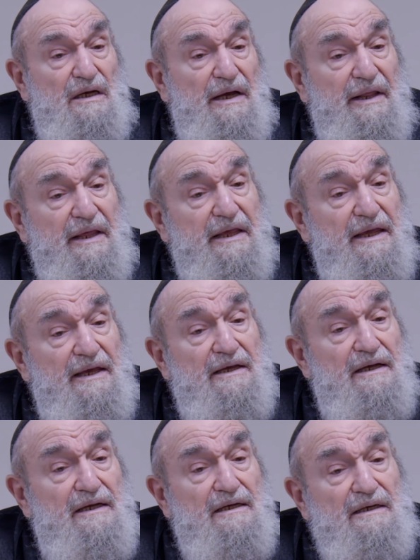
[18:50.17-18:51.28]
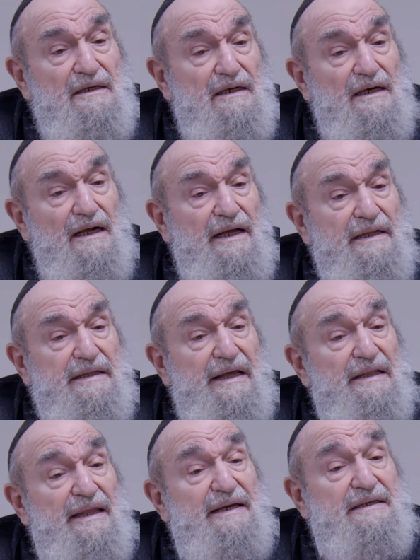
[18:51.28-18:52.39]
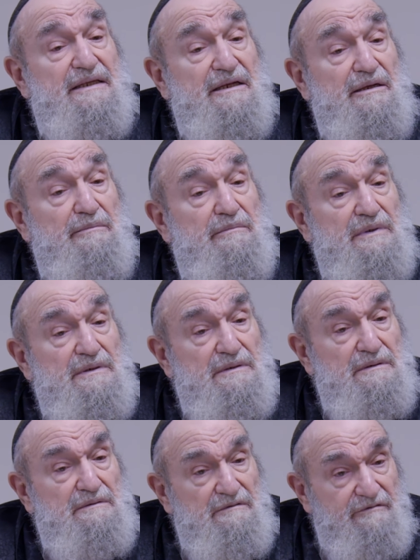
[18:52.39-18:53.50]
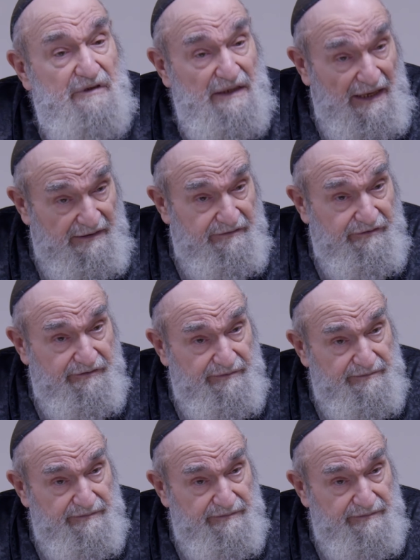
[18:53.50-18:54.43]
had a king and they elected him for life,